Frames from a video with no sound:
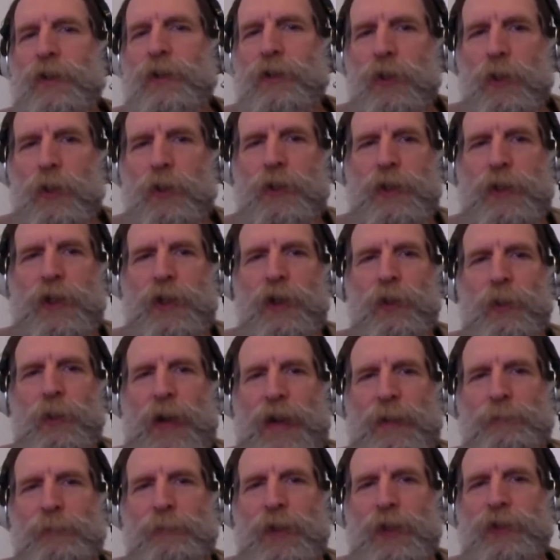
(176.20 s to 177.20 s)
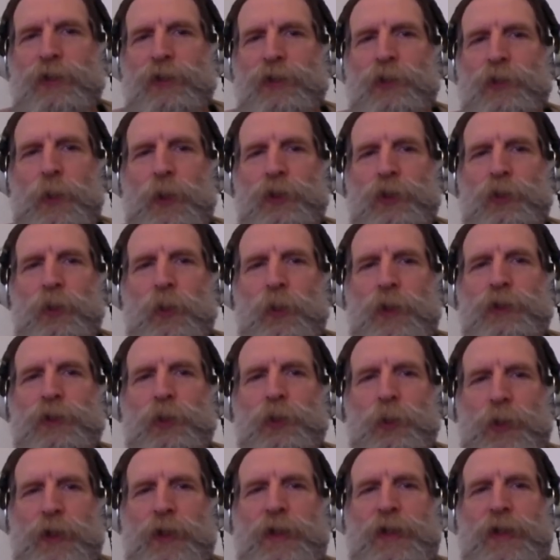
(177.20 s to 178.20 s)
nuclear weapons, which
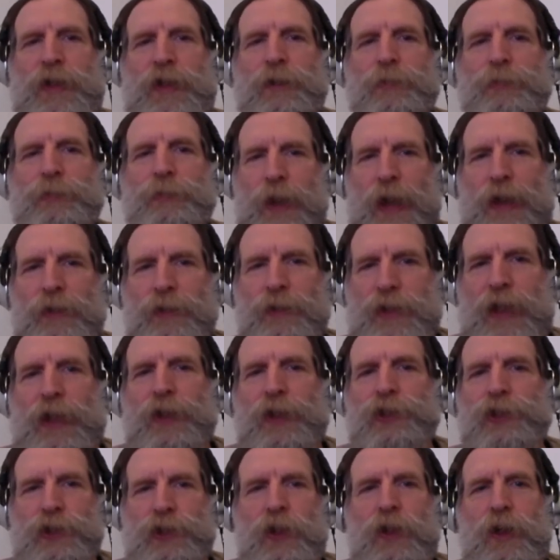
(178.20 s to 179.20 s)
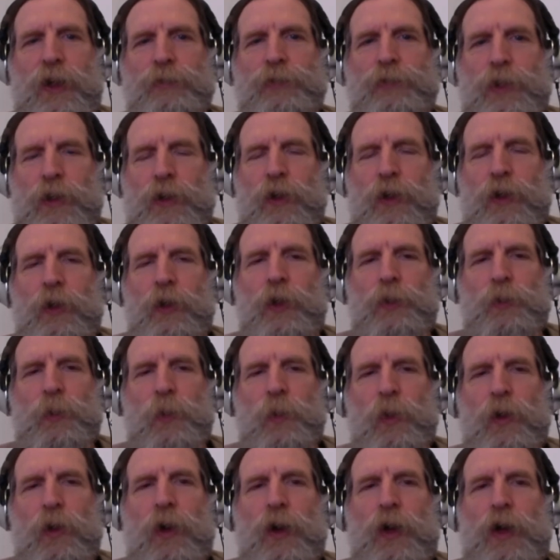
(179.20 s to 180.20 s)
was really a foundation of the Cold
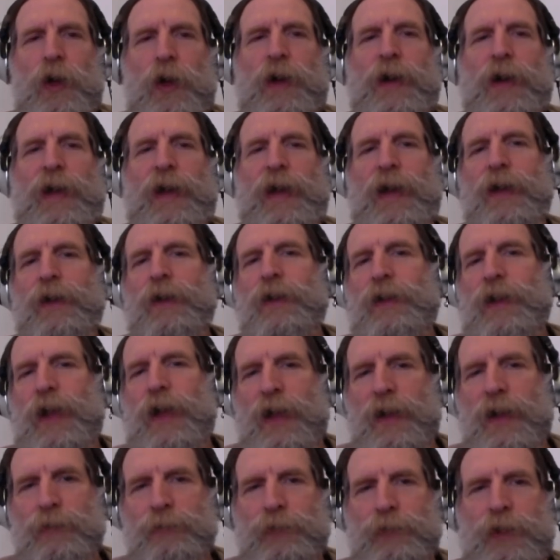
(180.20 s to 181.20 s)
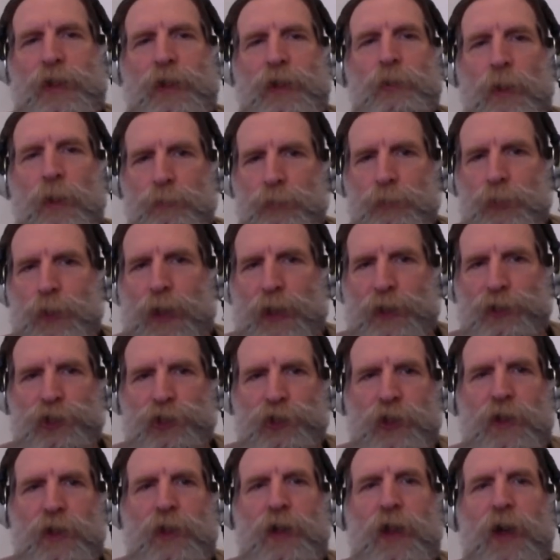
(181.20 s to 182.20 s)
War and a lot of the
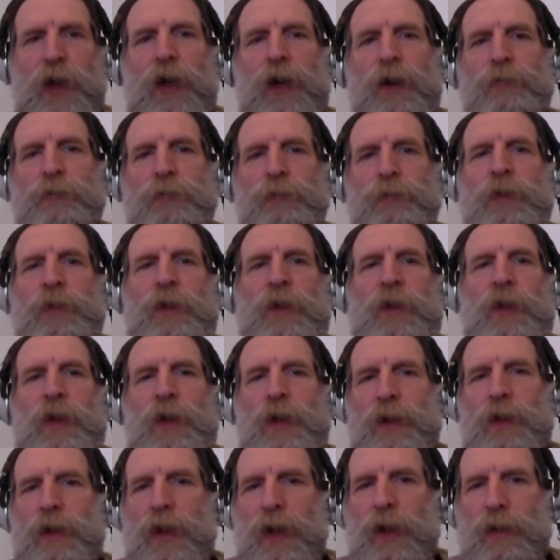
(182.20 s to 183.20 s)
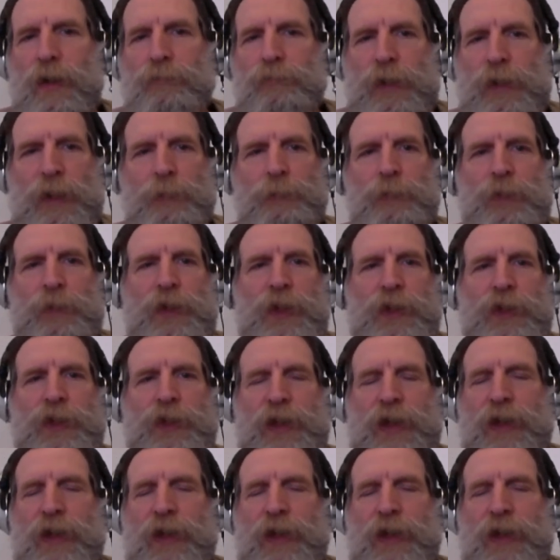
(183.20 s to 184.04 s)
repression of people in the